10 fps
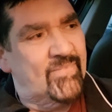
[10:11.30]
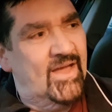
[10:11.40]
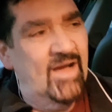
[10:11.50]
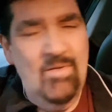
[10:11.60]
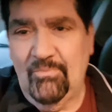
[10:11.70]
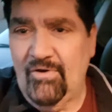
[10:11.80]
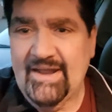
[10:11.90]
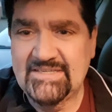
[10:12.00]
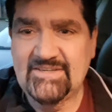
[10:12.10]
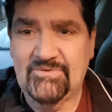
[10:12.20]
I'm a
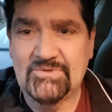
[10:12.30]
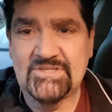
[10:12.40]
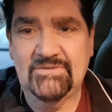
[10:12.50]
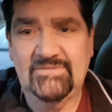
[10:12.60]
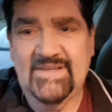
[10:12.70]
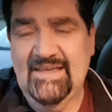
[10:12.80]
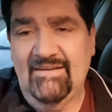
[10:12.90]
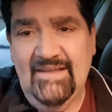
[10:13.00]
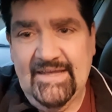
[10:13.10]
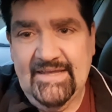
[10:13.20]
practical sort of
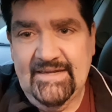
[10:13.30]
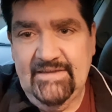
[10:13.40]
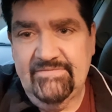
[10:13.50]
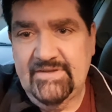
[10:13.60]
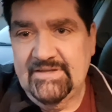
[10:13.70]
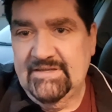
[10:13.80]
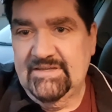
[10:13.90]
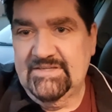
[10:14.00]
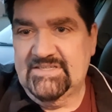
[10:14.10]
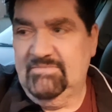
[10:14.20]
guy, and if
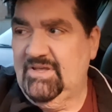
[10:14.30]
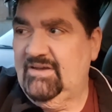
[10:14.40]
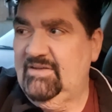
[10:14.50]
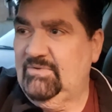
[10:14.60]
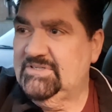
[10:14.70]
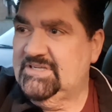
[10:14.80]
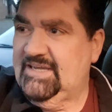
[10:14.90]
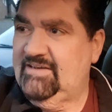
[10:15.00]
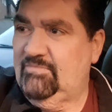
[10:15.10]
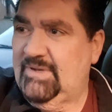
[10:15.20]
some guy wants to
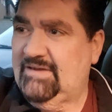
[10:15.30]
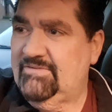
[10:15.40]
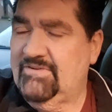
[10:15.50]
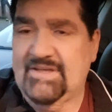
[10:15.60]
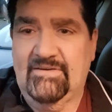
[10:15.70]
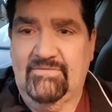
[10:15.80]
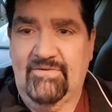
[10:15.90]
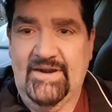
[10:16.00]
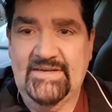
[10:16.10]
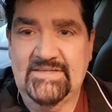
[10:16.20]
help out your
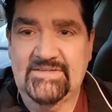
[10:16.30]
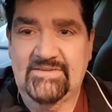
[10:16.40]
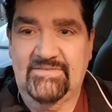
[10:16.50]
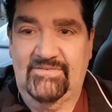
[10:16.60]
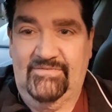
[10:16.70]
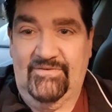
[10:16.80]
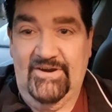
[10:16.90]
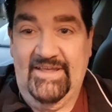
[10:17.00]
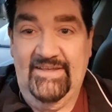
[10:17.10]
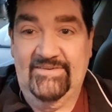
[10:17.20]
girlfriend for
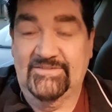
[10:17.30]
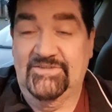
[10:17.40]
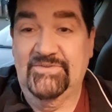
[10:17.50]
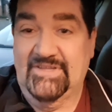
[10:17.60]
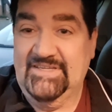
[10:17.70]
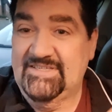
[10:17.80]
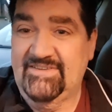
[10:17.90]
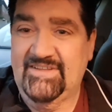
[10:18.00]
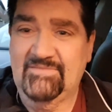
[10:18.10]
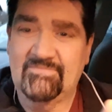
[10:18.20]
free or do things,
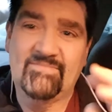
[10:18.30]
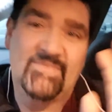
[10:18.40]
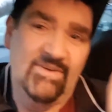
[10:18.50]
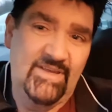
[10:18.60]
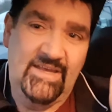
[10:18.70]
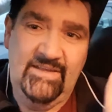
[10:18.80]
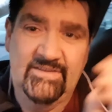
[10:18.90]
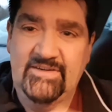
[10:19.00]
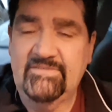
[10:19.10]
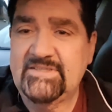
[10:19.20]
you think, okay,
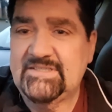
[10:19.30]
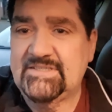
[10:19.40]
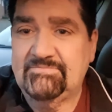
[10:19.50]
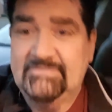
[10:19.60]
you know, it's,